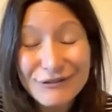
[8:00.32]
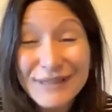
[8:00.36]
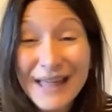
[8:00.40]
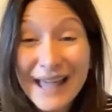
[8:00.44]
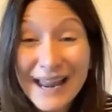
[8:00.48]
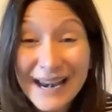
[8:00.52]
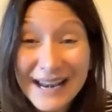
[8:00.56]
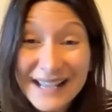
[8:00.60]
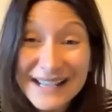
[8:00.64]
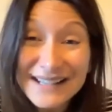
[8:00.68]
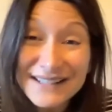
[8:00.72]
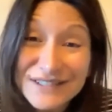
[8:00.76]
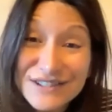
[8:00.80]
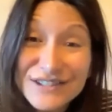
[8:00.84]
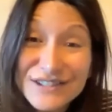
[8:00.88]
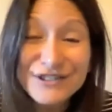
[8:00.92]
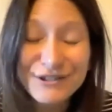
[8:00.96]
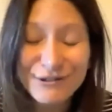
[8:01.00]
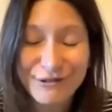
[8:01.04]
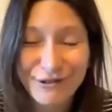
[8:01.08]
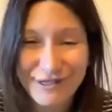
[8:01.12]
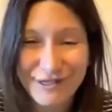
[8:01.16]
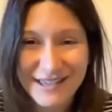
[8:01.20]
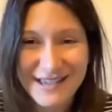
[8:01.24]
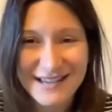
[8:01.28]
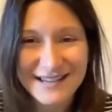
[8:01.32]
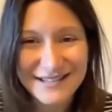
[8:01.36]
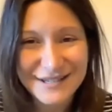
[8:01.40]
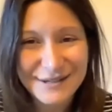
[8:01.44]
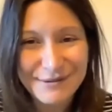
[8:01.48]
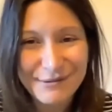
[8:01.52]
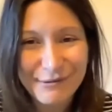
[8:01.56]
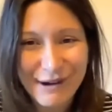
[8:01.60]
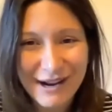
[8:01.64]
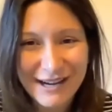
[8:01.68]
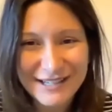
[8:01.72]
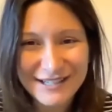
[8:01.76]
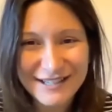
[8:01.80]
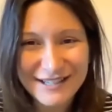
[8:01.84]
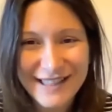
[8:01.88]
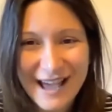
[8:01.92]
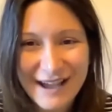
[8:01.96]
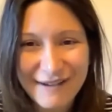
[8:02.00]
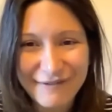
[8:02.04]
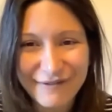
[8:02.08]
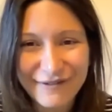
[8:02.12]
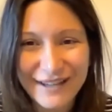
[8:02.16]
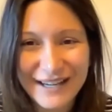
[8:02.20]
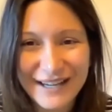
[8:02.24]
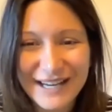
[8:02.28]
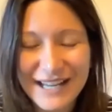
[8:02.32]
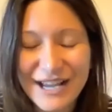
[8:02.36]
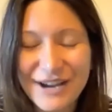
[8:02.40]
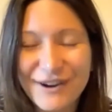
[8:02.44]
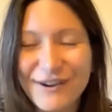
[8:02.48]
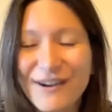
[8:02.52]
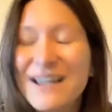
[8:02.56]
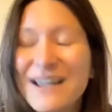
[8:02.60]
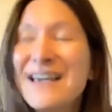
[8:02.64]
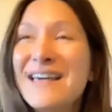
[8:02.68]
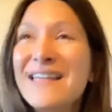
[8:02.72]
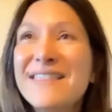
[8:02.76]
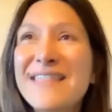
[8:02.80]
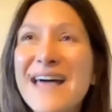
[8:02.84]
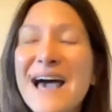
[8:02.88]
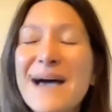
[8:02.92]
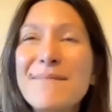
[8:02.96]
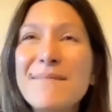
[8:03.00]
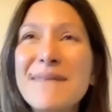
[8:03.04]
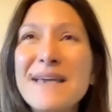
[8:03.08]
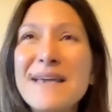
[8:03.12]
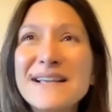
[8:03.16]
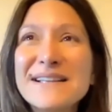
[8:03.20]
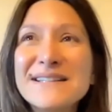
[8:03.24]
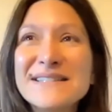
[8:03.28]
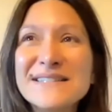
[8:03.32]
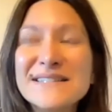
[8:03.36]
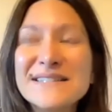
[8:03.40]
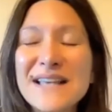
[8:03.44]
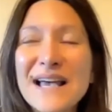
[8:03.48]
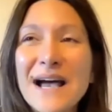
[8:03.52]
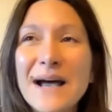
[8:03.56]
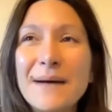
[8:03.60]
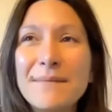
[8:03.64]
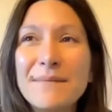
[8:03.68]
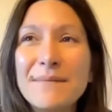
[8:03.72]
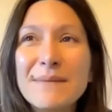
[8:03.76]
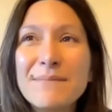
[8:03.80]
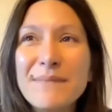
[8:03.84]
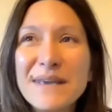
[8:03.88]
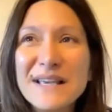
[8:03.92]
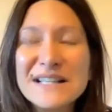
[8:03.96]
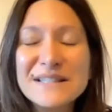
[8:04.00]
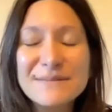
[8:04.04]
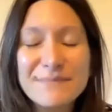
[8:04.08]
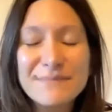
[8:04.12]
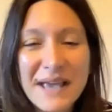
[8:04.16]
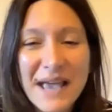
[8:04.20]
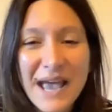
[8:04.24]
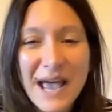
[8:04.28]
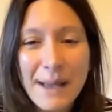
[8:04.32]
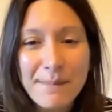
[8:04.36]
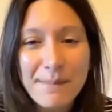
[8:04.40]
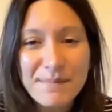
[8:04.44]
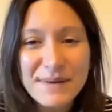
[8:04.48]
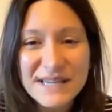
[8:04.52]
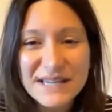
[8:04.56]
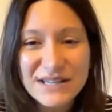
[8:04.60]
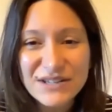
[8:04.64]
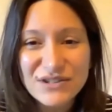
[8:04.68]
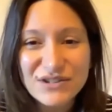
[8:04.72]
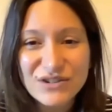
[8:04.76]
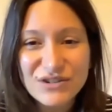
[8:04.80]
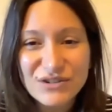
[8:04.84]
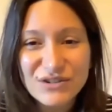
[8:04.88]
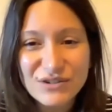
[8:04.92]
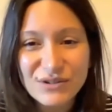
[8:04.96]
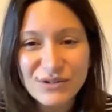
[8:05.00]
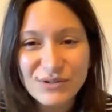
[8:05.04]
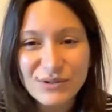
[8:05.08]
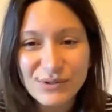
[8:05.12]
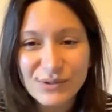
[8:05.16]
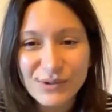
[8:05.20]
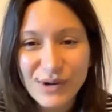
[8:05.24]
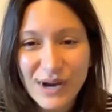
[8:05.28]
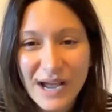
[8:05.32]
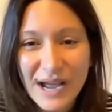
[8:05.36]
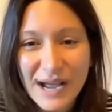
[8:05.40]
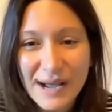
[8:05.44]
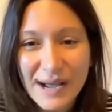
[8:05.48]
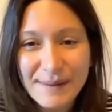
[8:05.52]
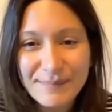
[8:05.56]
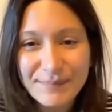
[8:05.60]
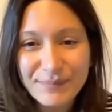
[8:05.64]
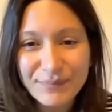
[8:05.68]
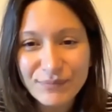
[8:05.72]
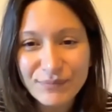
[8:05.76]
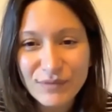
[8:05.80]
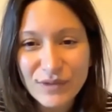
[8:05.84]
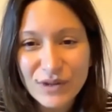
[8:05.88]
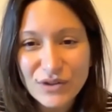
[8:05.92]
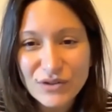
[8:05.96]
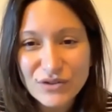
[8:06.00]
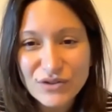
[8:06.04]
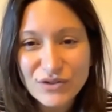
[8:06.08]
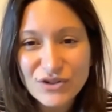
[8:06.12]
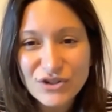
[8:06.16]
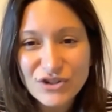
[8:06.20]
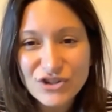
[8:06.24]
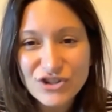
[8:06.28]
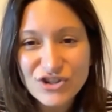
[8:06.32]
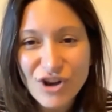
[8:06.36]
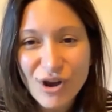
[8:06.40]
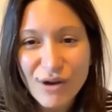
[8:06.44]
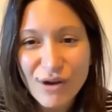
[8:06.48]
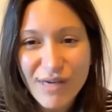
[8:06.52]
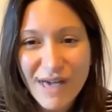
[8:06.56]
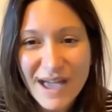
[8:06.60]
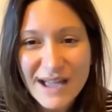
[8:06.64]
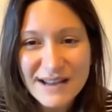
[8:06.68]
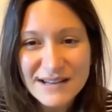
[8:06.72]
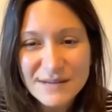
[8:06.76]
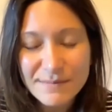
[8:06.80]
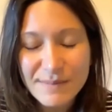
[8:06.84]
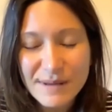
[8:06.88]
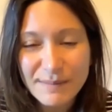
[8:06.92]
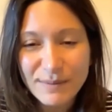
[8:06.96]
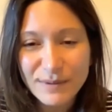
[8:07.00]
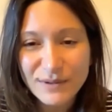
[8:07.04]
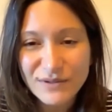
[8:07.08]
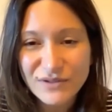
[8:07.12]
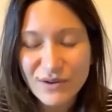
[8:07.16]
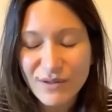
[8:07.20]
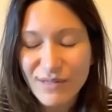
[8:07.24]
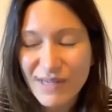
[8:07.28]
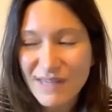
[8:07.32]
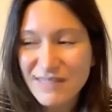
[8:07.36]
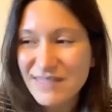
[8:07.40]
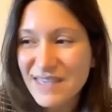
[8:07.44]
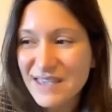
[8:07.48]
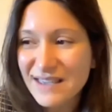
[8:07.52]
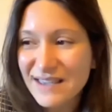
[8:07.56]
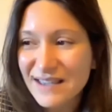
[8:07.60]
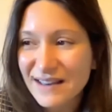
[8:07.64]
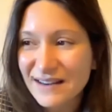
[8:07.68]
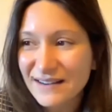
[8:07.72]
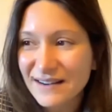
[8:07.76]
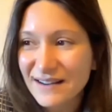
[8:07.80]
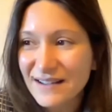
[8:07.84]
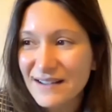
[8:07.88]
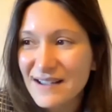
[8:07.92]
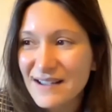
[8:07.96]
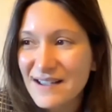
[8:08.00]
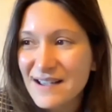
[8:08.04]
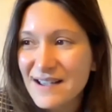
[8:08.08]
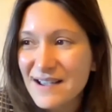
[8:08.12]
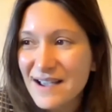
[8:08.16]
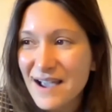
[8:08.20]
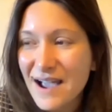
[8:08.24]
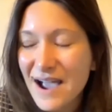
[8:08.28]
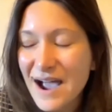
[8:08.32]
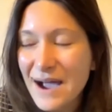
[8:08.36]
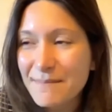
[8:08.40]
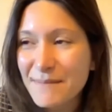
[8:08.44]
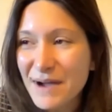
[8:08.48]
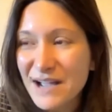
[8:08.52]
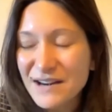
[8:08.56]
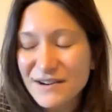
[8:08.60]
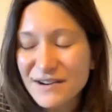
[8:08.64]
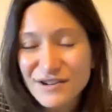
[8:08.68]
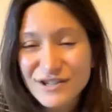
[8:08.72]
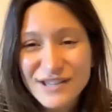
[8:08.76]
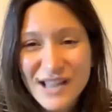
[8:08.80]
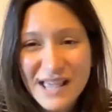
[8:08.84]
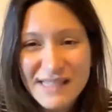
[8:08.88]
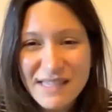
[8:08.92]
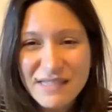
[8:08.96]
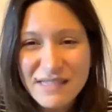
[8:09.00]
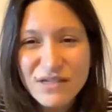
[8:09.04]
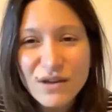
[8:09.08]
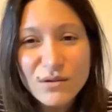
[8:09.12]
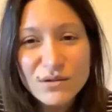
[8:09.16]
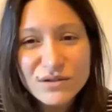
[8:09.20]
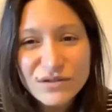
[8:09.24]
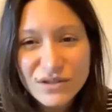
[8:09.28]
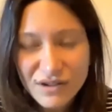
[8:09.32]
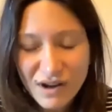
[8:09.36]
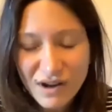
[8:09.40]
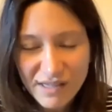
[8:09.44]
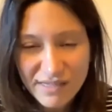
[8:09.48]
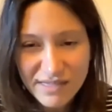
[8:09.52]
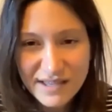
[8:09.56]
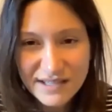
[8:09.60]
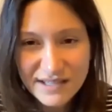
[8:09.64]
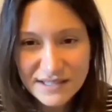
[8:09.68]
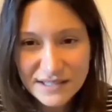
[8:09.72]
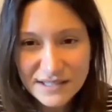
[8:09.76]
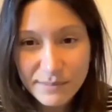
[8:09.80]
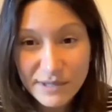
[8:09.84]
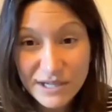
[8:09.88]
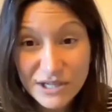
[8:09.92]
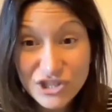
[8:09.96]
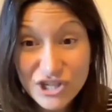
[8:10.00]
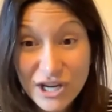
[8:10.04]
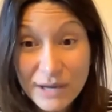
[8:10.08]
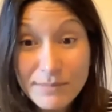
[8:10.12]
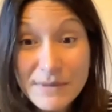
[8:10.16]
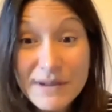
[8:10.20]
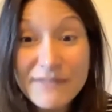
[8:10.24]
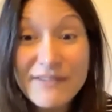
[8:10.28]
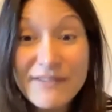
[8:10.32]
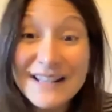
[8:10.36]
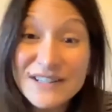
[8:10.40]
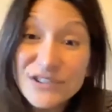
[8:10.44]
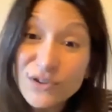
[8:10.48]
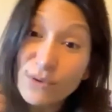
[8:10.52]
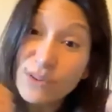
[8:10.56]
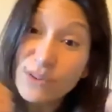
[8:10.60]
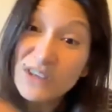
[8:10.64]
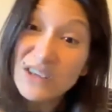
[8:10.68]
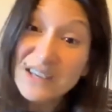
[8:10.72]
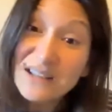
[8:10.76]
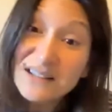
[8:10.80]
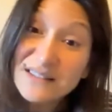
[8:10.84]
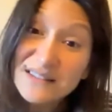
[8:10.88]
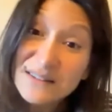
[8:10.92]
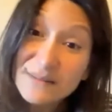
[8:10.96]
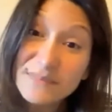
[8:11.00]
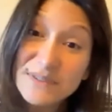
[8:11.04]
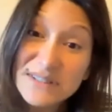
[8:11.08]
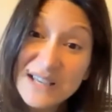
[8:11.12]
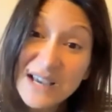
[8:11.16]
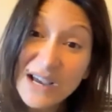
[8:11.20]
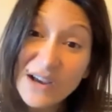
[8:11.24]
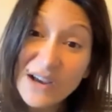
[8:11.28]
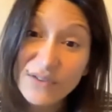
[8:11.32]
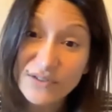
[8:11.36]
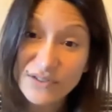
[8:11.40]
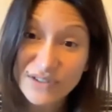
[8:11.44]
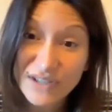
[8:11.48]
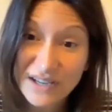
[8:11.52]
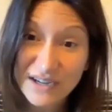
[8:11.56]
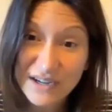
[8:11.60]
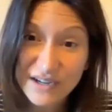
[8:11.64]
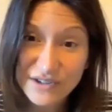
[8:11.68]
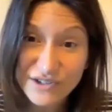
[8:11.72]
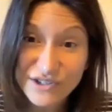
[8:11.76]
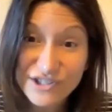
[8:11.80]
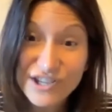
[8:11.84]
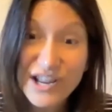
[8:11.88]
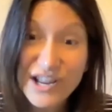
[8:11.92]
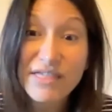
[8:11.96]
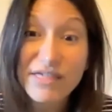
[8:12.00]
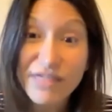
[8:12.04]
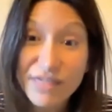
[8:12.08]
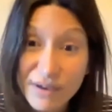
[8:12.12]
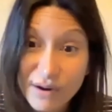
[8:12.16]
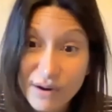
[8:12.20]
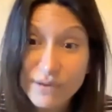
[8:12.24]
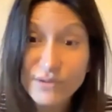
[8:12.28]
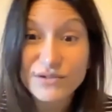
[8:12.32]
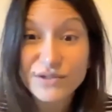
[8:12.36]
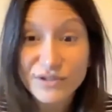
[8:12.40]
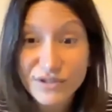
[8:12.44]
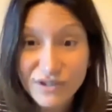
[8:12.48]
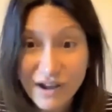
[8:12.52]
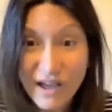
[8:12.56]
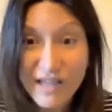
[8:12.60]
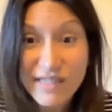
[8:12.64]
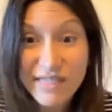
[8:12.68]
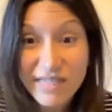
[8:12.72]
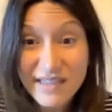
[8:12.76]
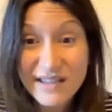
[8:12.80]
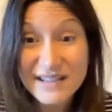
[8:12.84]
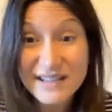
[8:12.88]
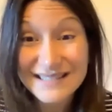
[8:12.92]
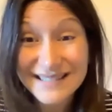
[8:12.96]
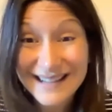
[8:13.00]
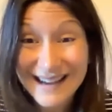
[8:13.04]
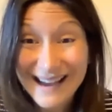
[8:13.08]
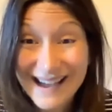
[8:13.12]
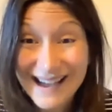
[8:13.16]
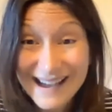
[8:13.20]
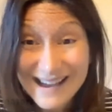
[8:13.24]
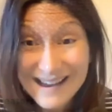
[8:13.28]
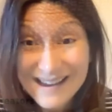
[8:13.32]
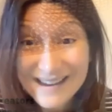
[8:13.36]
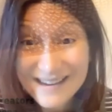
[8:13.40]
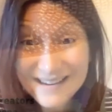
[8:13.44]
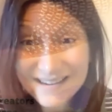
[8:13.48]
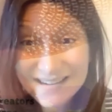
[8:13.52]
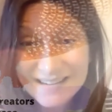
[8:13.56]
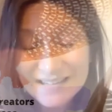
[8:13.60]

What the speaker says: is soothing to watch that video. That makes, it makes me happy to show that to people so that they can understand that those are not things to be ashamed of. And so the kids themselves can understand those are not things to hide.